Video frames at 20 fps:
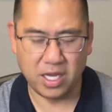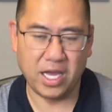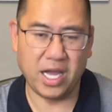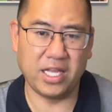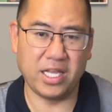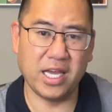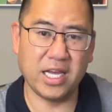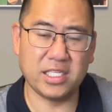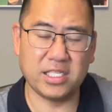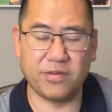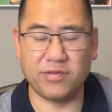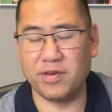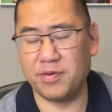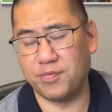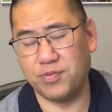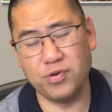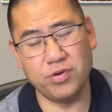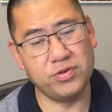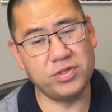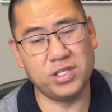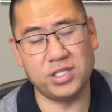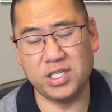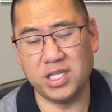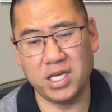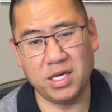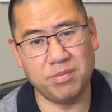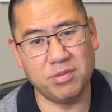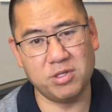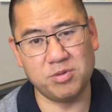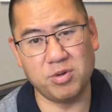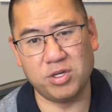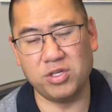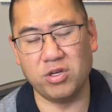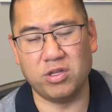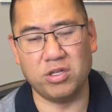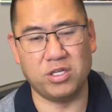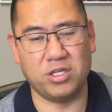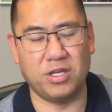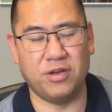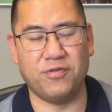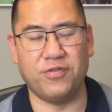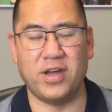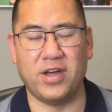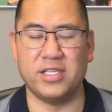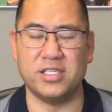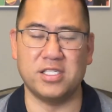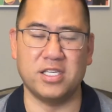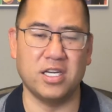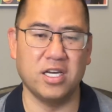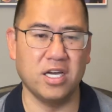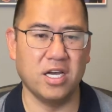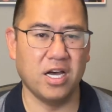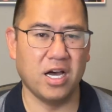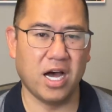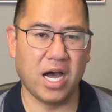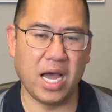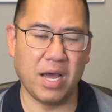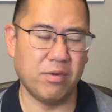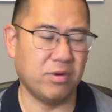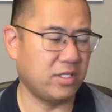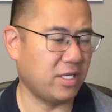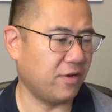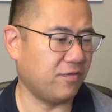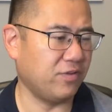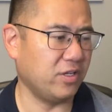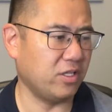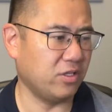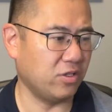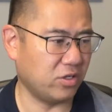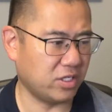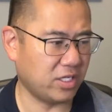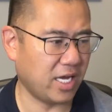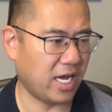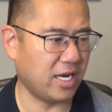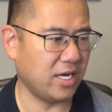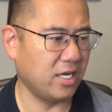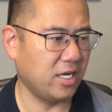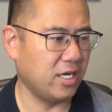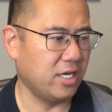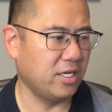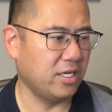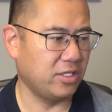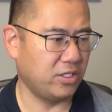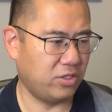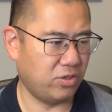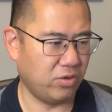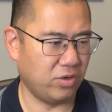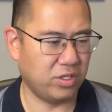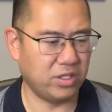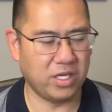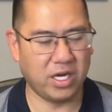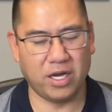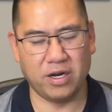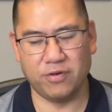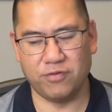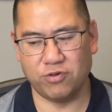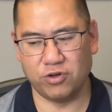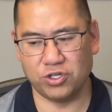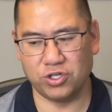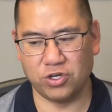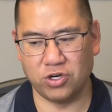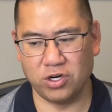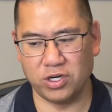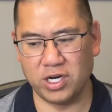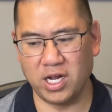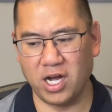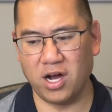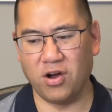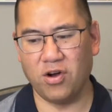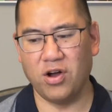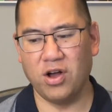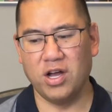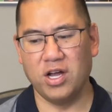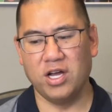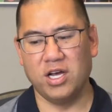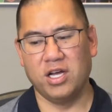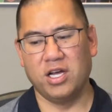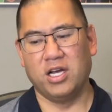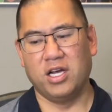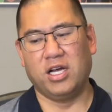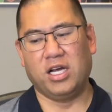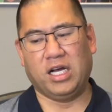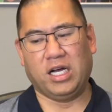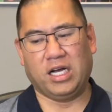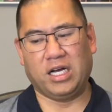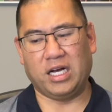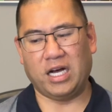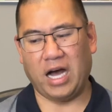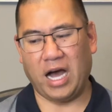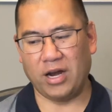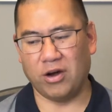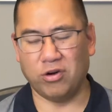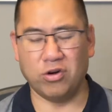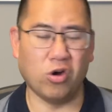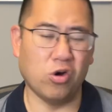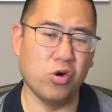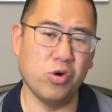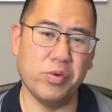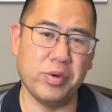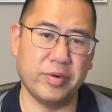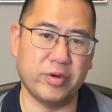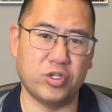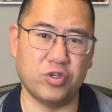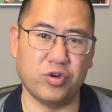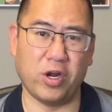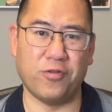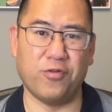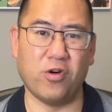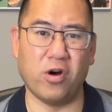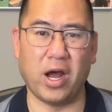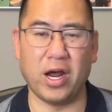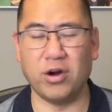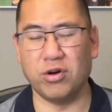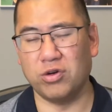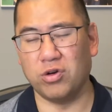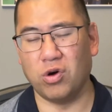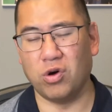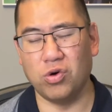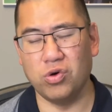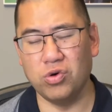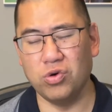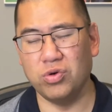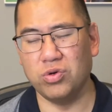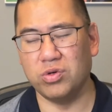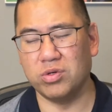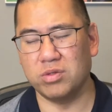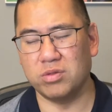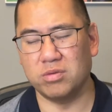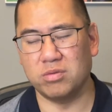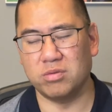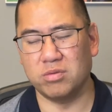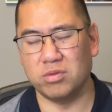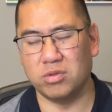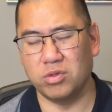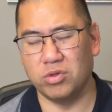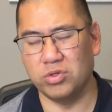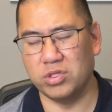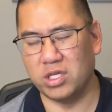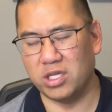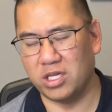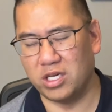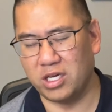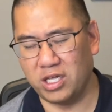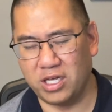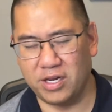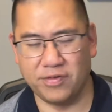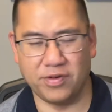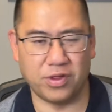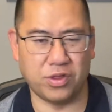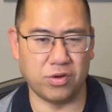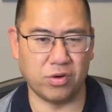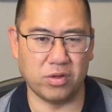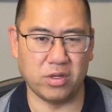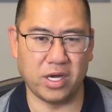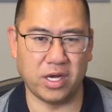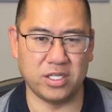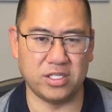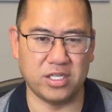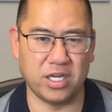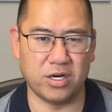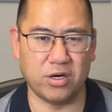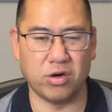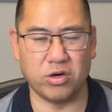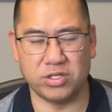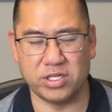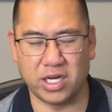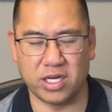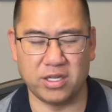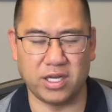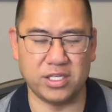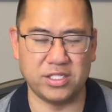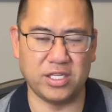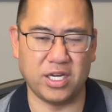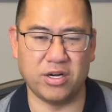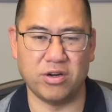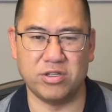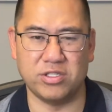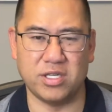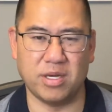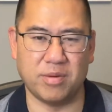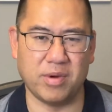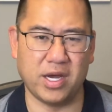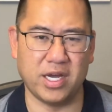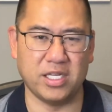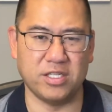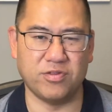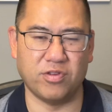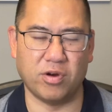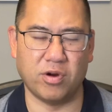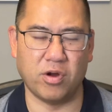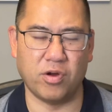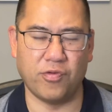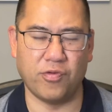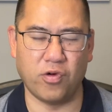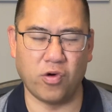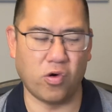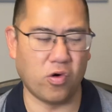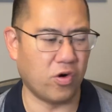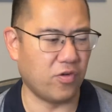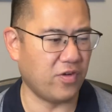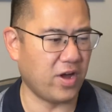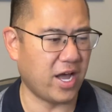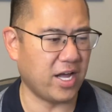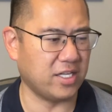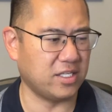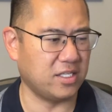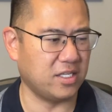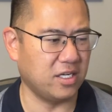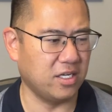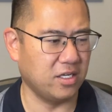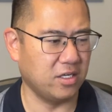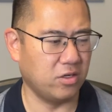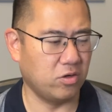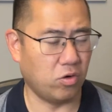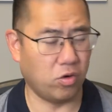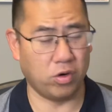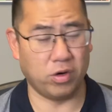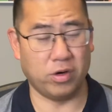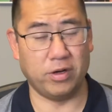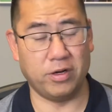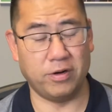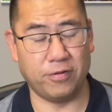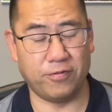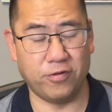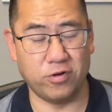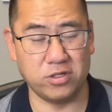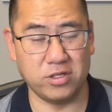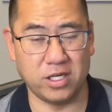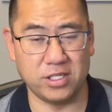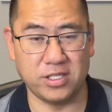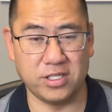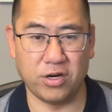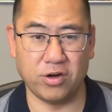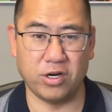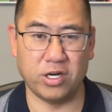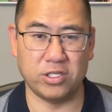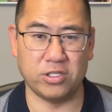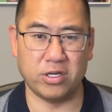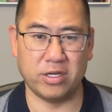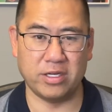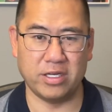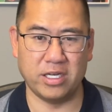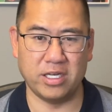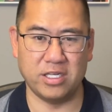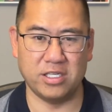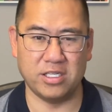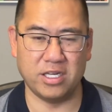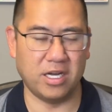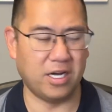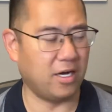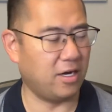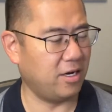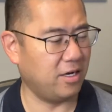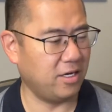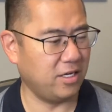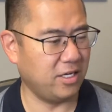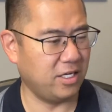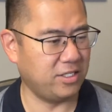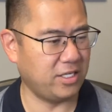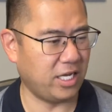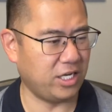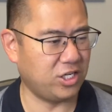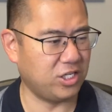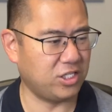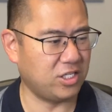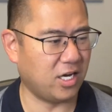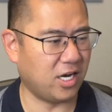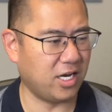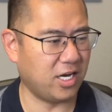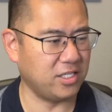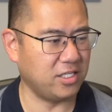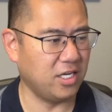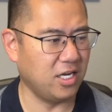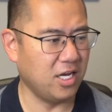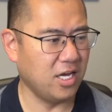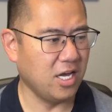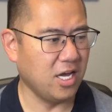And yes, if it improves the team, especially on the defense, I would definitely look at doing that for sure. Now, I don't know who we would trade for. I don't know who who's in the need of a third line center or second line center in some eyes for for Horvat or in first line center in his his uh, his agent's eyes.